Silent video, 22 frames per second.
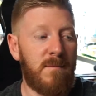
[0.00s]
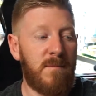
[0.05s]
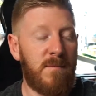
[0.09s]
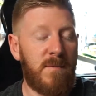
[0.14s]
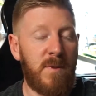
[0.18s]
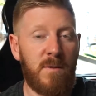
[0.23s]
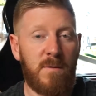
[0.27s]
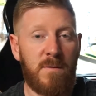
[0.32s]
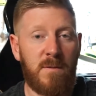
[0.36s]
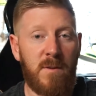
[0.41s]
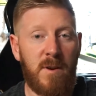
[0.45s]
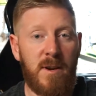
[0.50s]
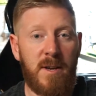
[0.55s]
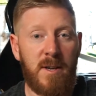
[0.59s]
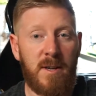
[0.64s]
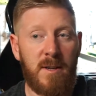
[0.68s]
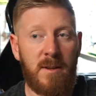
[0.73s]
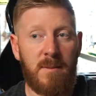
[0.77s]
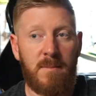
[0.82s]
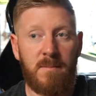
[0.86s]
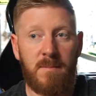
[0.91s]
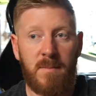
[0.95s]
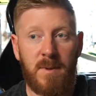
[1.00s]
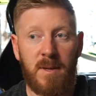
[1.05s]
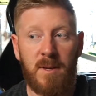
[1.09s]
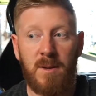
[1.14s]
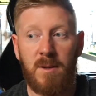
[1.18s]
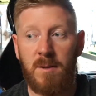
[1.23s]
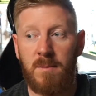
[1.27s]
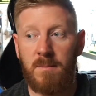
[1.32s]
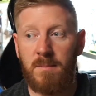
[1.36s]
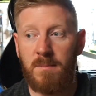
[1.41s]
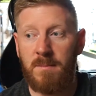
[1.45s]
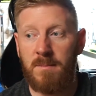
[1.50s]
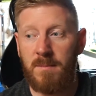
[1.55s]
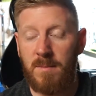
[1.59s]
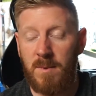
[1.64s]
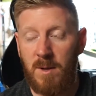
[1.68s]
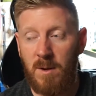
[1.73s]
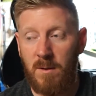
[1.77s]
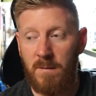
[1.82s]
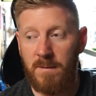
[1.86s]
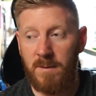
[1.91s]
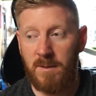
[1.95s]
Feel free to,
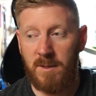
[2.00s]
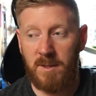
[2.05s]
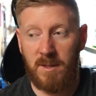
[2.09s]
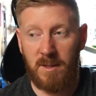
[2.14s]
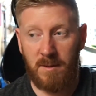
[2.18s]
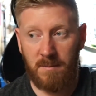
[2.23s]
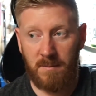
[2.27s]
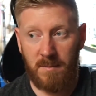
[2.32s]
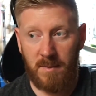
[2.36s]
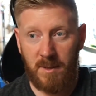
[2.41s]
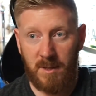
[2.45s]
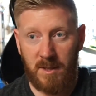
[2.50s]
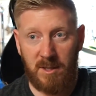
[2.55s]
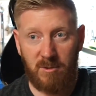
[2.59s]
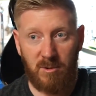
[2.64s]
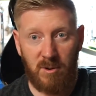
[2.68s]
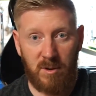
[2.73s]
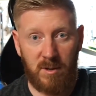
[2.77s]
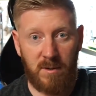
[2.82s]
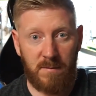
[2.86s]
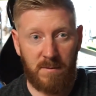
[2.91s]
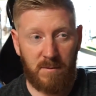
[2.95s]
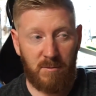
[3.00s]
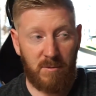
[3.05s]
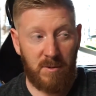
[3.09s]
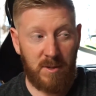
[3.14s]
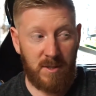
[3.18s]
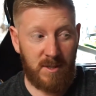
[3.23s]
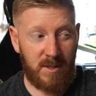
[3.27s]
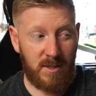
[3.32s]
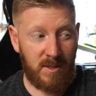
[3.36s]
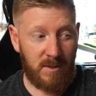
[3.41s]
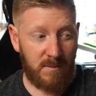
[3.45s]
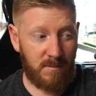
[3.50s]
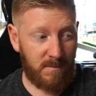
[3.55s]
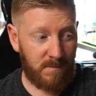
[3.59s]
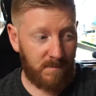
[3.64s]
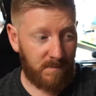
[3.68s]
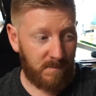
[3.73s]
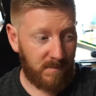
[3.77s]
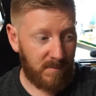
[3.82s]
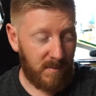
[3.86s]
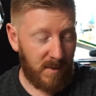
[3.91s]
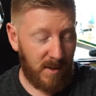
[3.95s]
offer some constructive criticism,
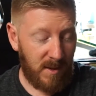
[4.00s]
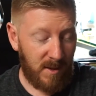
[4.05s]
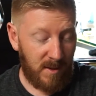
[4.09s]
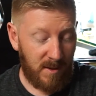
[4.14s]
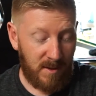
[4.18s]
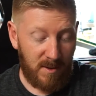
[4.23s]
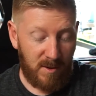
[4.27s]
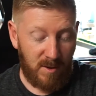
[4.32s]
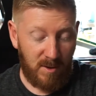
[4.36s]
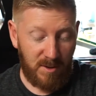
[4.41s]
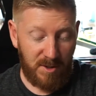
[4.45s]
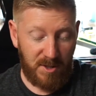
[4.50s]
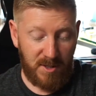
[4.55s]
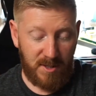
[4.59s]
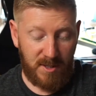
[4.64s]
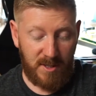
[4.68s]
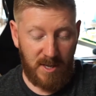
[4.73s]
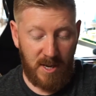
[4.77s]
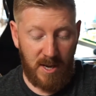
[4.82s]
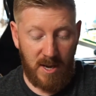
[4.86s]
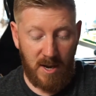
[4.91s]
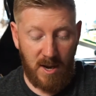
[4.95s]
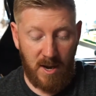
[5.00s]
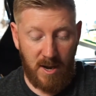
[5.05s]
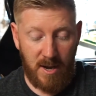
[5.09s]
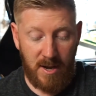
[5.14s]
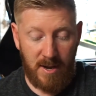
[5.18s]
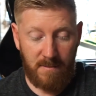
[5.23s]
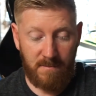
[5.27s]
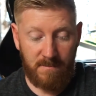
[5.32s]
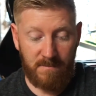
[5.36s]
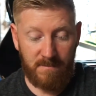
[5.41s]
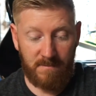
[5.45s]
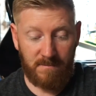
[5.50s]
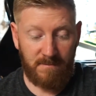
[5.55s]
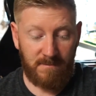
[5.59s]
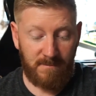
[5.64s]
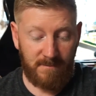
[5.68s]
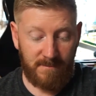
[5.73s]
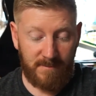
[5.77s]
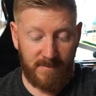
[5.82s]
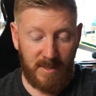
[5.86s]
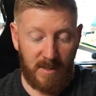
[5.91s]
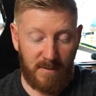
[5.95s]
or just say hi.
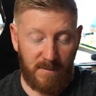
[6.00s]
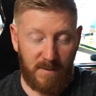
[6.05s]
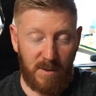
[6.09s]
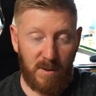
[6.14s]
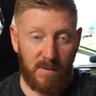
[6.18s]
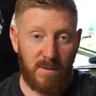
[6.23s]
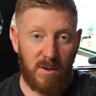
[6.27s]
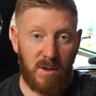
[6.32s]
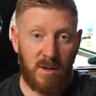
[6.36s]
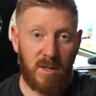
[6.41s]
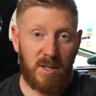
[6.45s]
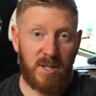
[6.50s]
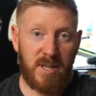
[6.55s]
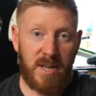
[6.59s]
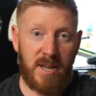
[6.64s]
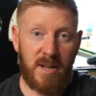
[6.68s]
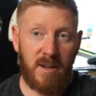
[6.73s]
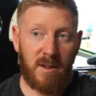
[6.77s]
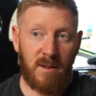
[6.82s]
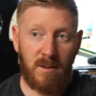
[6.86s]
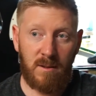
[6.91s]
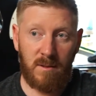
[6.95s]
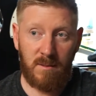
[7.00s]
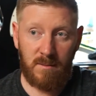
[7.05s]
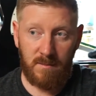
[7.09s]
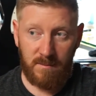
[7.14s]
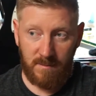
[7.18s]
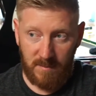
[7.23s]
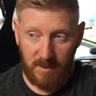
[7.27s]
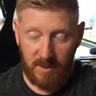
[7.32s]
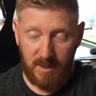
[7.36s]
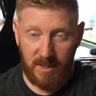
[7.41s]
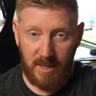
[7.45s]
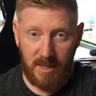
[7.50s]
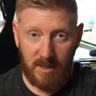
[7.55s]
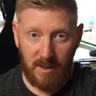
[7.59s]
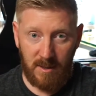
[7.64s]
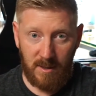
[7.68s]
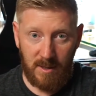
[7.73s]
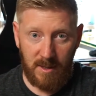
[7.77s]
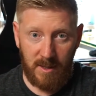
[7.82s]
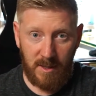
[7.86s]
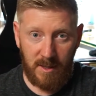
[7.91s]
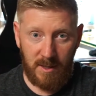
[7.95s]
If you've got a channel, send a
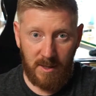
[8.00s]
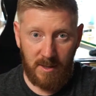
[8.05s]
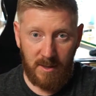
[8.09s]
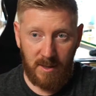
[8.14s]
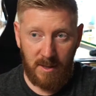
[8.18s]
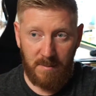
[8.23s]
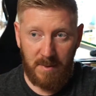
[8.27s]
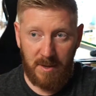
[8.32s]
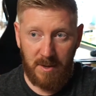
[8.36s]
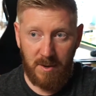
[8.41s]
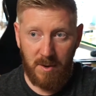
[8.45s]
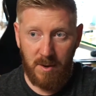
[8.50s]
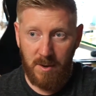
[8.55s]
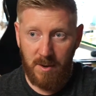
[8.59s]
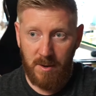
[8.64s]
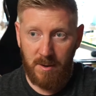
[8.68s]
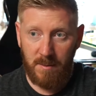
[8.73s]
link, let me know.